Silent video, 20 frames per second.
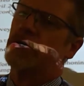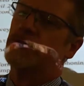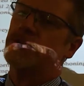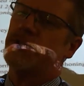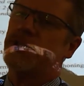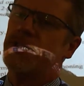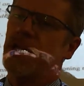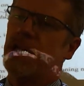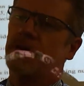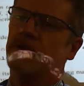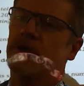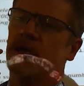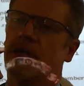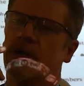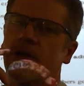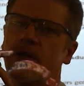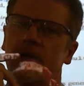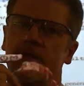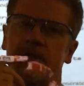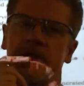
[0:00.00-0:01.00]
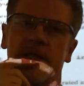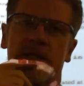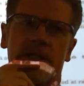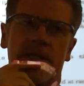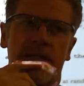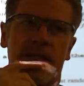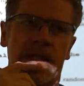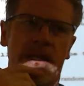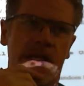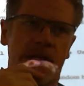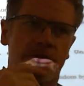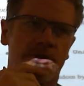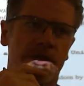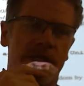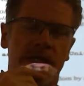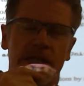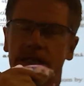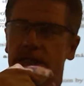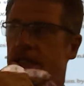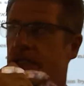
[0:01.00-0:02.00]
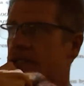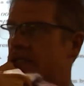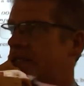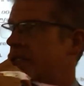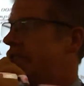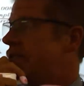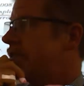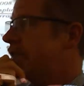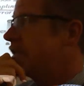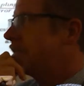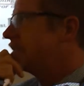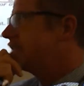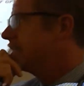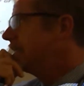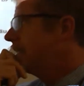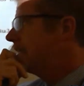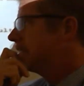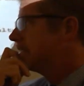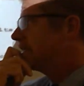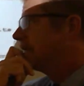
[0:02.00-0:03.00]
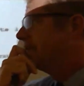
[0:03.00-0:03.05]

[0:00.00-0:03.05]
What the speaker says: only the area codes that actually exist in the United States.